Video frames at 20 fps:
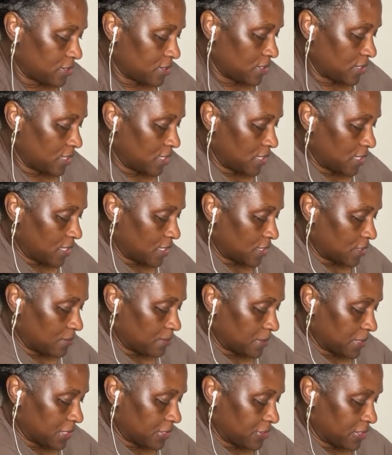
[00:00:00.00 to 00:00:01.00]
any
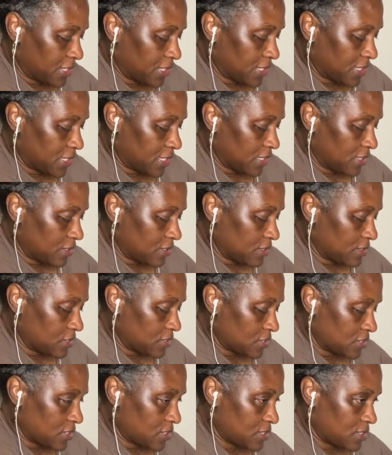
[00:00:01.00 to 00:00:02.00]
company or anything.
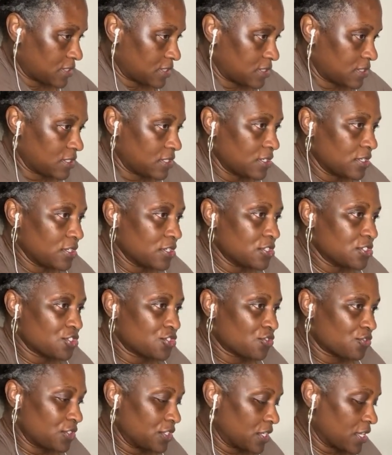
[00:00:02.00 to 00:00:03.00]
Just
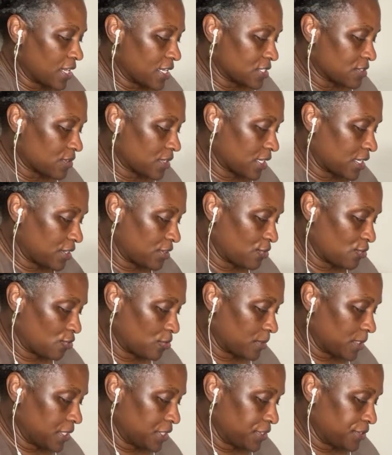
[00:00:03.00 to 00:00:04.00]
showing you guys what I
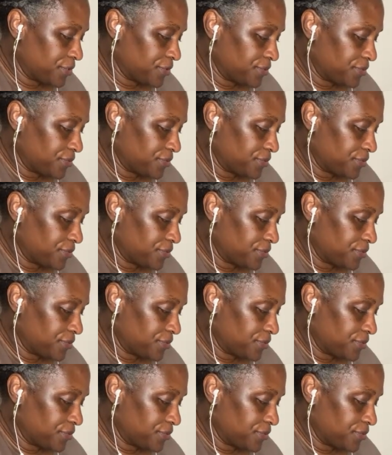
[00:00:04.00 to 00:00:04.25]
normally do.